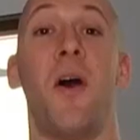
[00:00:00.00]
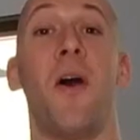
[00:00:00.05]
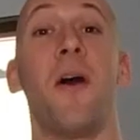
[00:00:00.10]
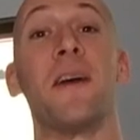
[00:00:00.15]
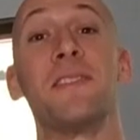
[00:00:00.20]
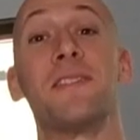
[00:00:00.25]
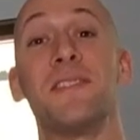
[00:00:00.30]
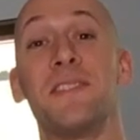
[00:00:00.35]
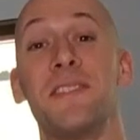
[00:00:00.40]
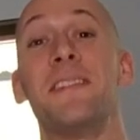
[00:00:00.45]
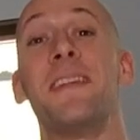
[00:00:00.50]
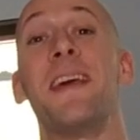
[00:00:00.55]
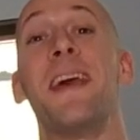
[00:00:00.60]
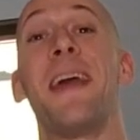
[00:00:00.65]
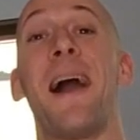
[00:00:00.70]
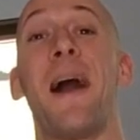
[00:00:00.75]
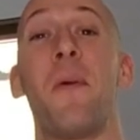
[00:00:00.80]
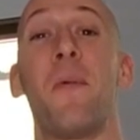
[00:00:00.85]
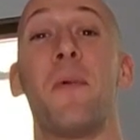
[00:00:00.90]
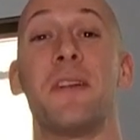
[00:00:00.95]
All right, so
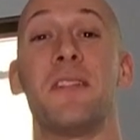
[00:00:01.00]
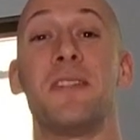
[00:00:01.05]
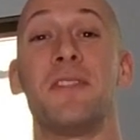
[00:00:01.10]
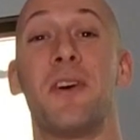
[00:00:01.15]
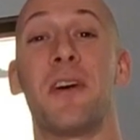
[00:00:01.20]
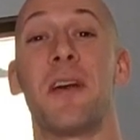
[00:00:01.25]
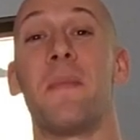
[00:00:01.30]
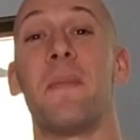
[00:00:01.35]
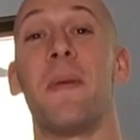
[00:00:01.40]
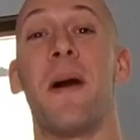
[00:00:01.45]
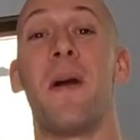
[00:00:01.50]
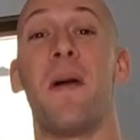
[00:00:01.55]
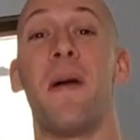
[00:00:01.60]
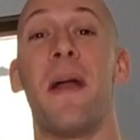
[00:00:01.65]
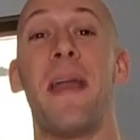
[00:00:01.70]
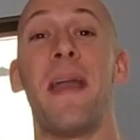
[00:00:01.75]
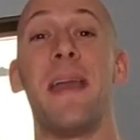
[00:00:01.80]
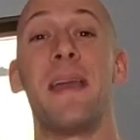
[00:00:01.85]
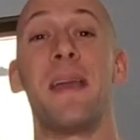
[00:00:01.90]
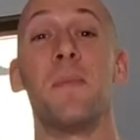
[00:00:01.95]
today I want to talk about
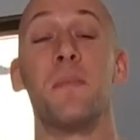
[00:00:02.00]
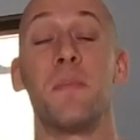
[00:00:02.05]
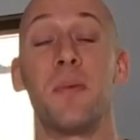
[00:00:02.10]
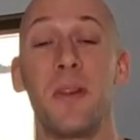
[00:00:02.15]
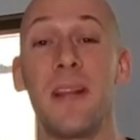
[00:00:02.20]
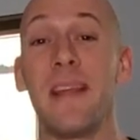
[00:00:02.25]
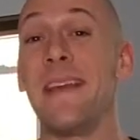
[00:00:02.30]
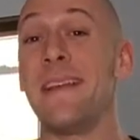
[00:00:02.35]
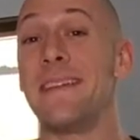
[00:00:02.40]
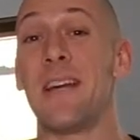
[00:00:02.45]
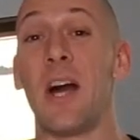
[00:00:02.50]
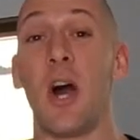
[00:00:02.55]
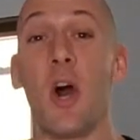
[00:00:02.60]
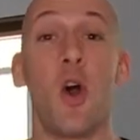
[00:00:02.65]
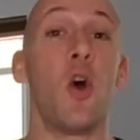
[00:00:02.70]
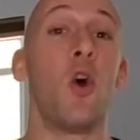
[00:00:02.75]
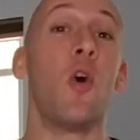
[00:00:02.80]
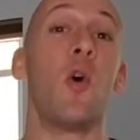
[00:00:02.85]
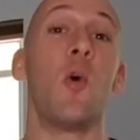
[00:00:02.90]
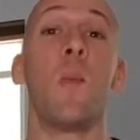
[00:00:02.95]
a complete
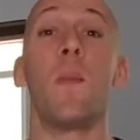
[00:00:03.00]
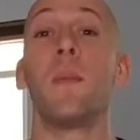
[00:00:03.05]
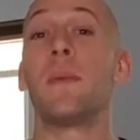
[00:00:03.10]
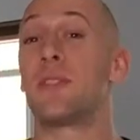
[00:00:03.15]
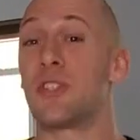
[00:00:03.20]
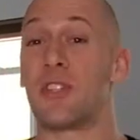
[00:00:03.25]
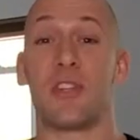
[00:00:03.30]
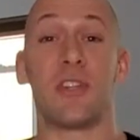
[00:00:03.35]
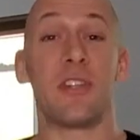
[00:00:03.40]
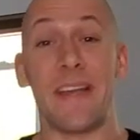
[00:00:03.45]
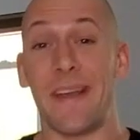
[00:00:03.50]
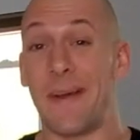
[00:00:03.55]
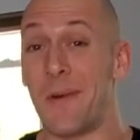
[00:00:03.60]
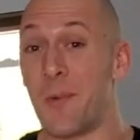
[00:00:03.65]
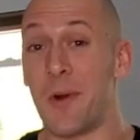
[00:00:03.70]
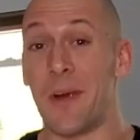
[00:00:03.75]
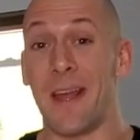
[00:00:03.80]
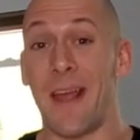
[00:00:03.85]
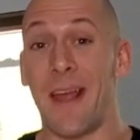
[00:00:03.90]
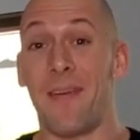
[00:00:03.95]
home circuit
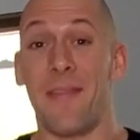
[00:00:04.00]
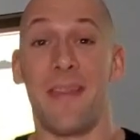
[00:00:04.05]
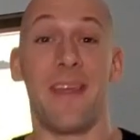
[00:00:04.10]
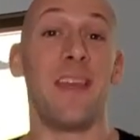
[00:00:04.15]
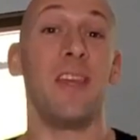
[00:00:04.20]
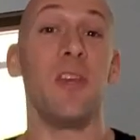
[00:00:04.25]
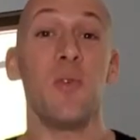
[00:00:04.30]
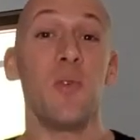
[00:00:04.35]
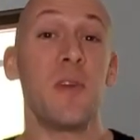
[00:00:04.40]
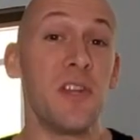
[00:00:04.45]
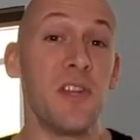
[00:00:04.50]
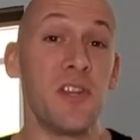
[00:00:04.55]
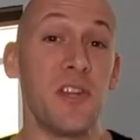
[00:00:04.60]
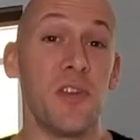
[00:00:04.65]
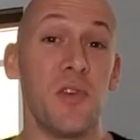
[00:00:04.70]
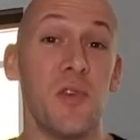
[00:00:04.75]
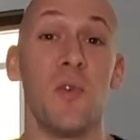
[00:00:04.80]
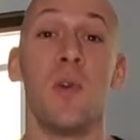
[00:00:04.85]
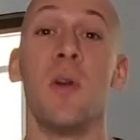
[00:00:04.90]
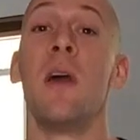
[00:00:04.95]
workout that you can
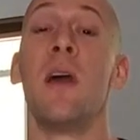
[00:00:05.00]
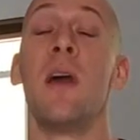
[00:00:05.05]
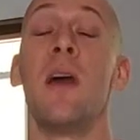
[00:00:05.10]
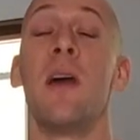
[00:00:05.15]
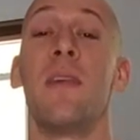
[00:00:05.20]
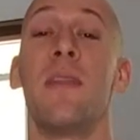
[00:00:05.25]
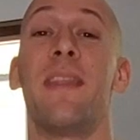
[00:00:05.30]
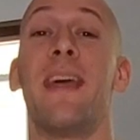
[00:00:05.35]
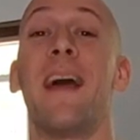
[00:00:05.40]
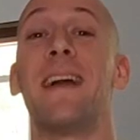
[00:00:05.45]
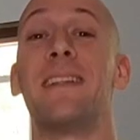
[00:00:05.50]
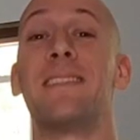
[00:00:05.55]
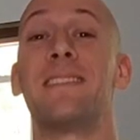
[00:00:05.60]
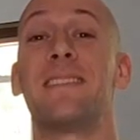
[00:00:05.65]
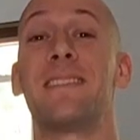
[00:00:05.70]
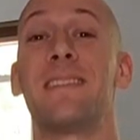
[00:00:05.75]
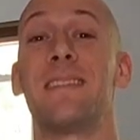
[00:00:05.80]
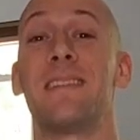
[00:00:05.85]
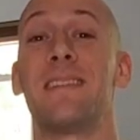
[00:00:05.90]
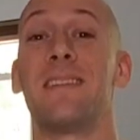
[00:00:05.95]
do
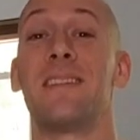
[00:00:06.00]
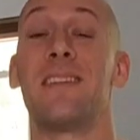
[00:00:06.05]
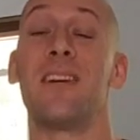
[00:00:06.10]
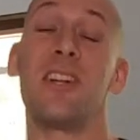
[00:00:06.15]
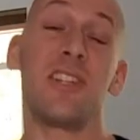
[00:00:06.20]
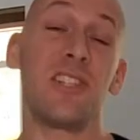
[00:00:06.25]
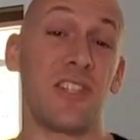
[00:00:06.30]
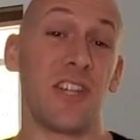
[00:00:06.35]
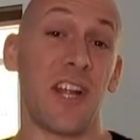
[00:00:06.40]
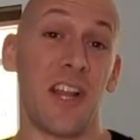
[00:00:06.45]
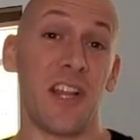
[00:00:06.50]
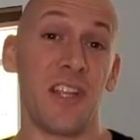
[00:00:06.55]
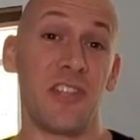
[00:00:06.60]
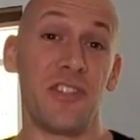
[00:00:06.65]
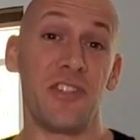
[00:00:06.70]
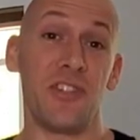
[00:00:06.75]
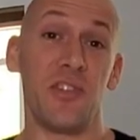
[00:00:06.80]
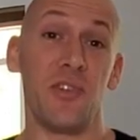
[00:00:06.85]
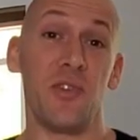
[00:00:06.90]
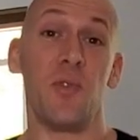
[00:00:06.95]
that's going to
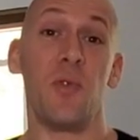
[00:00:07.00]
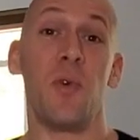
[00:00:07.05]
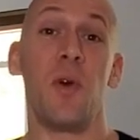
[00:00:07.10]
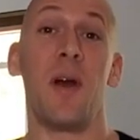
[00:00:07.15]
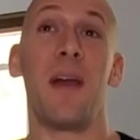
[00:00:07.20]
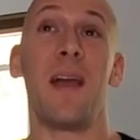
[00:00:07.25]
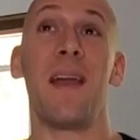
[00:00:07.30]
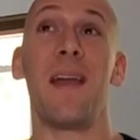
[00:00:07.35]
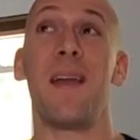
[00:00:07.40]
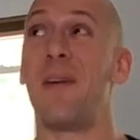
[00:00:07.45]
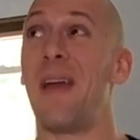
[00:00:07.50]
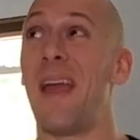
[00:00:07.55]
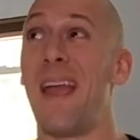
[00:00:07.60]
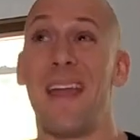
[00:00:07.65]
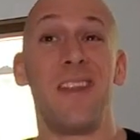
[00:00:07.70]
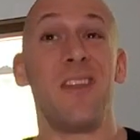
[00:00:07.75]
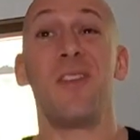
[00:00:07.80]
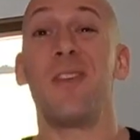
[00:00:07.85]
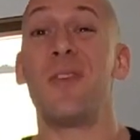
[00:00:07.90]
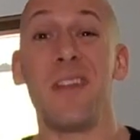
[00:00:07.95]
challenge you
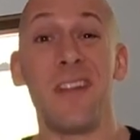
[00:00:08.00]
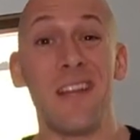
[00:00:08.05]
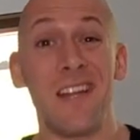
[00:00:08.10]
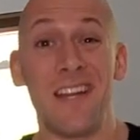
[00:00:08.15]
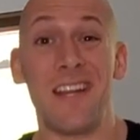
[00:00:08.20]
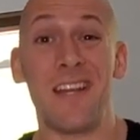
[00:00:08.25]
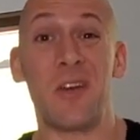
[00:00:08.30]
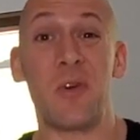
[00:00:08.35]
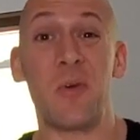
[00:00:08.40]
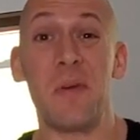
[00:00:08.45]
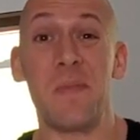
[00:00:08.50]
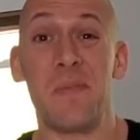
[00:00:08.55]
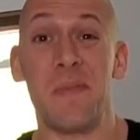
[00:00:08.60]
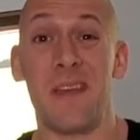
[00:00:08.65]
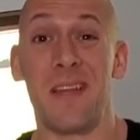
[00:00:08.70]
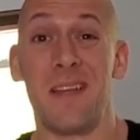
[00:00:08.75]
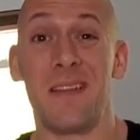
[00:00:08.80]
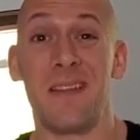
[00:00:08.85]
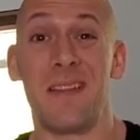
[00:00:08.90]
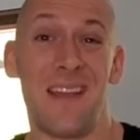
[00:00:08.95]
and you don't need any equipment.